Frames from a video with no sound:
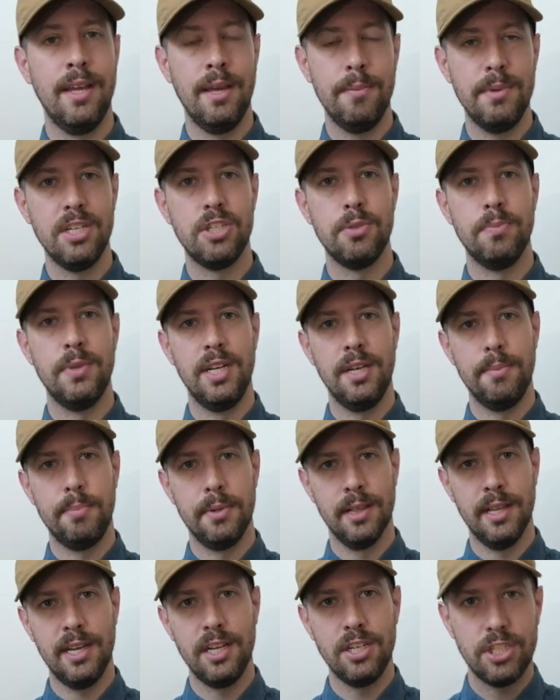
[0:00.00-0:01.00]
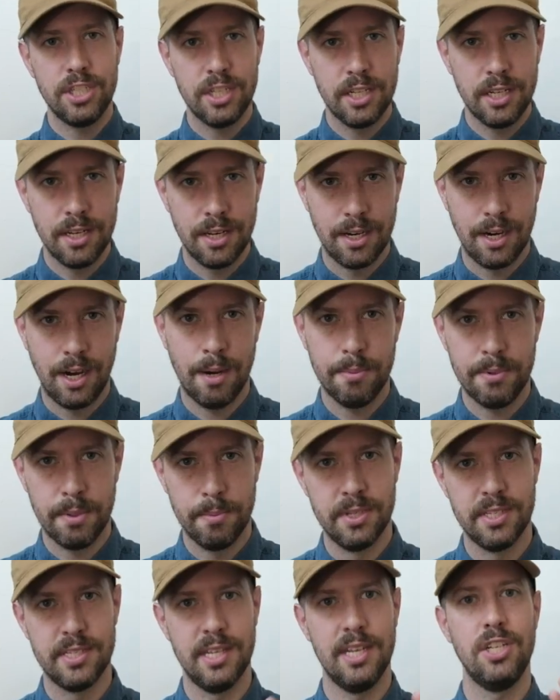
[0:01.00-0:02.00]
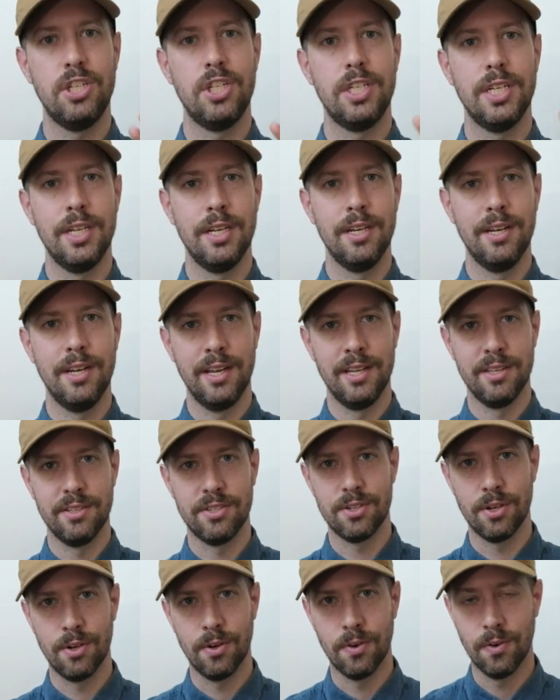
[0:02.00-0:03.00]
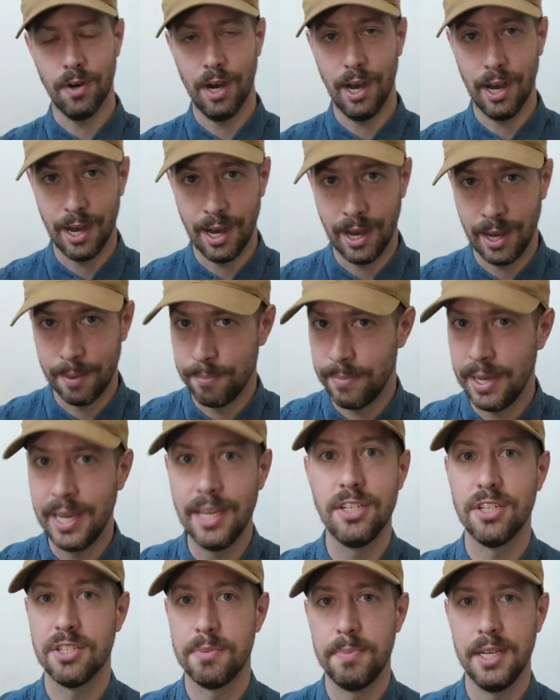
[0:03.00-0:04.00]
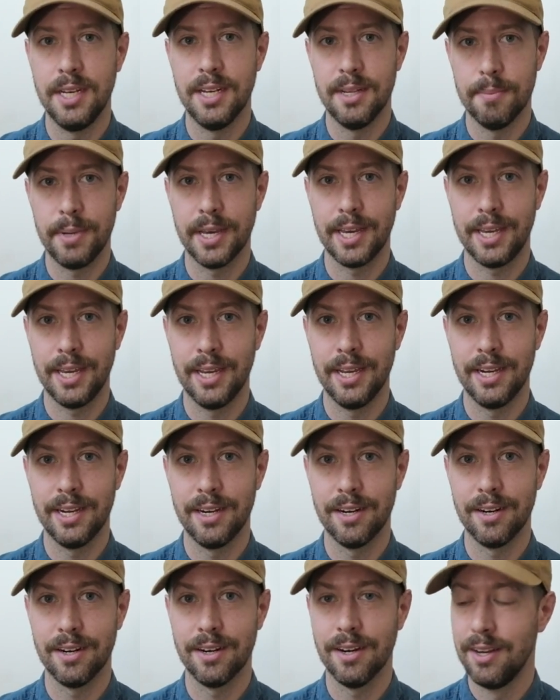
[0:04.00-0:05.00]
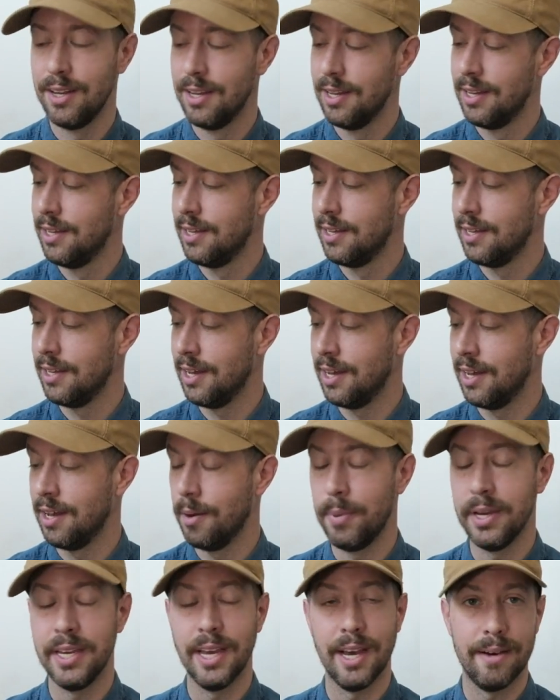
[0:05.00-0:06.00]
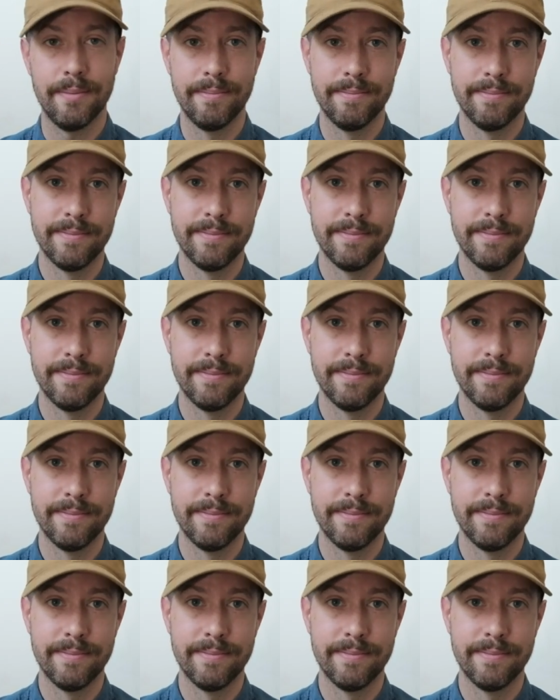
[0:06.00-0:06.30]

image manipulation and optimization, and so I may just be nitpicking here, uh, but yeah,